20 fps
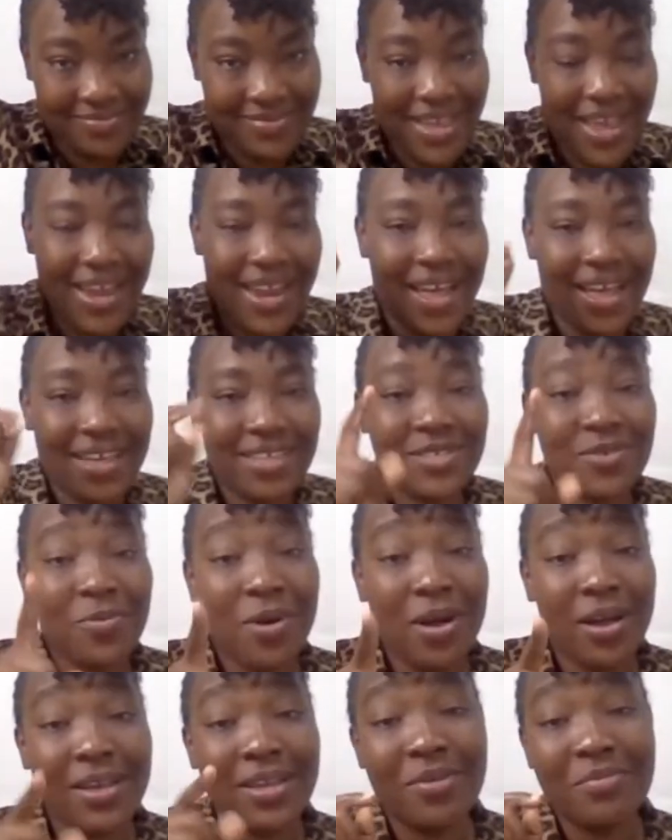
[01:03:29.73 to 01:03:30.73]
and I had to
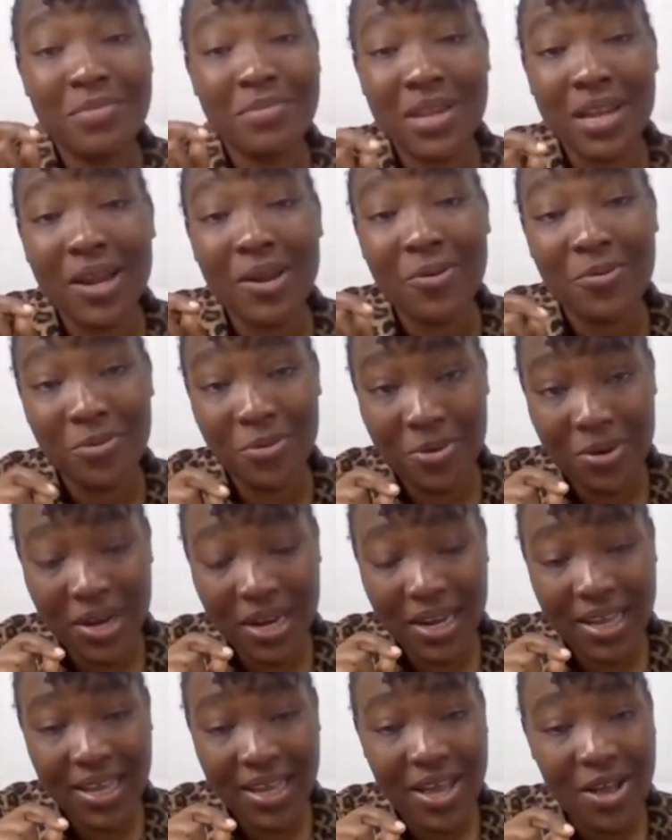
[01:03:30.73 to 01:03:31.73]
walk in the middle of the road
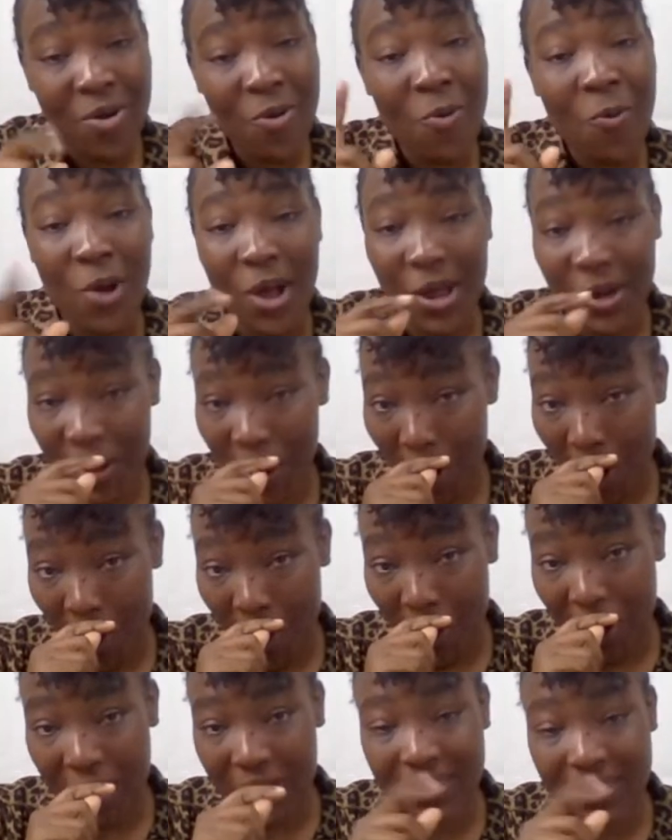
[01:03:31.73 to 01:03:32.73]
1
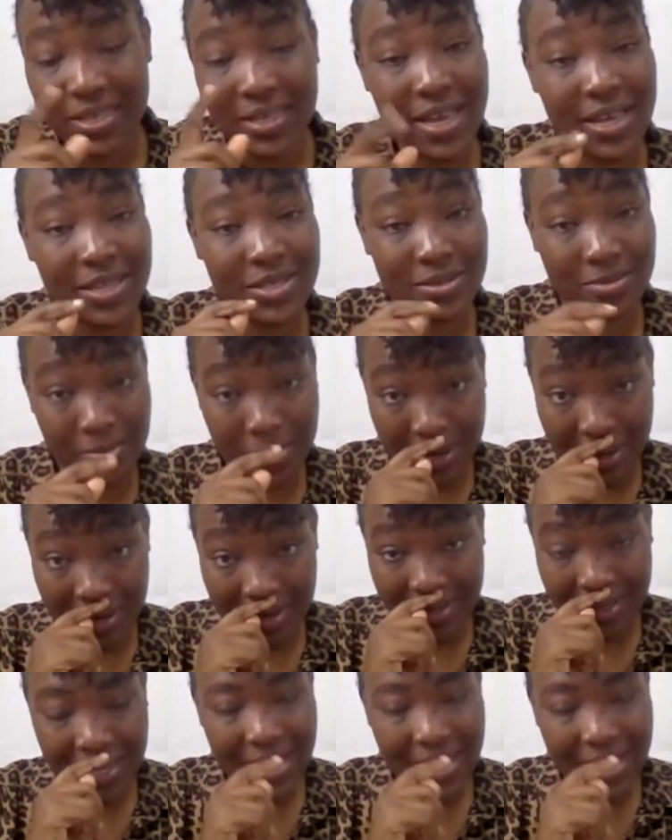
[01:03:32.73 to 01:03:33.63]
hour to get to work.